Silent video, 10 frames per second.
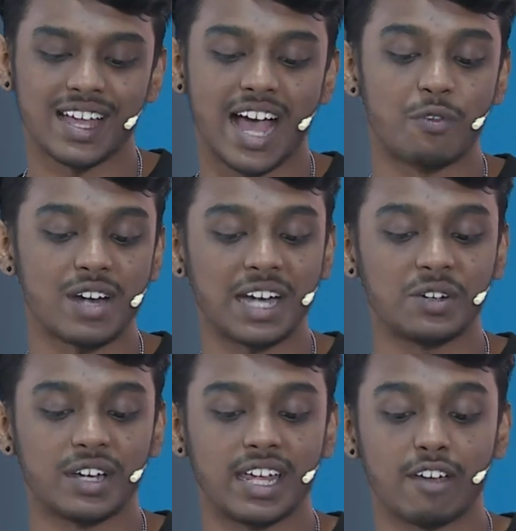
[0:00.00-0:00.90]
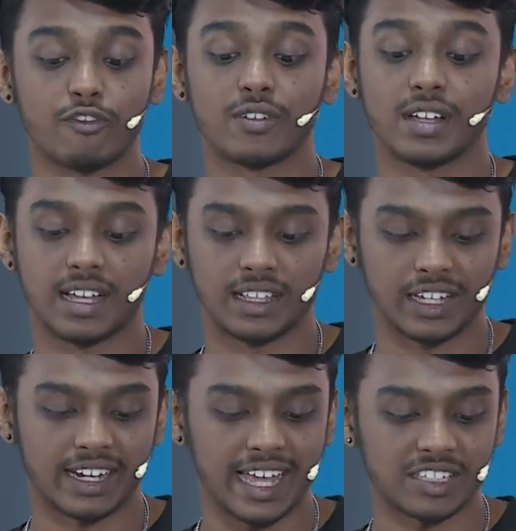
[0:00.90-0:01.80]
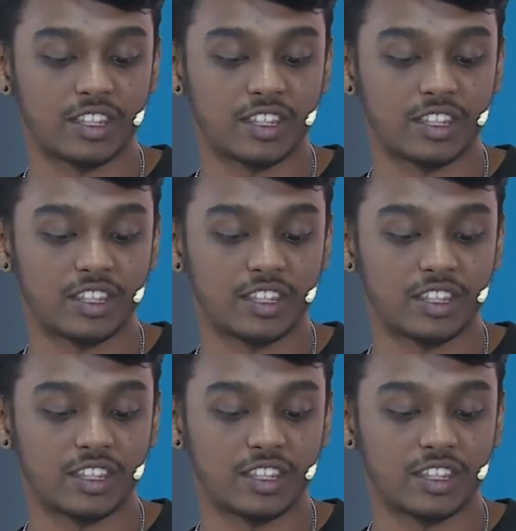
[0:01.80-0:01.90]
I would like to give the guest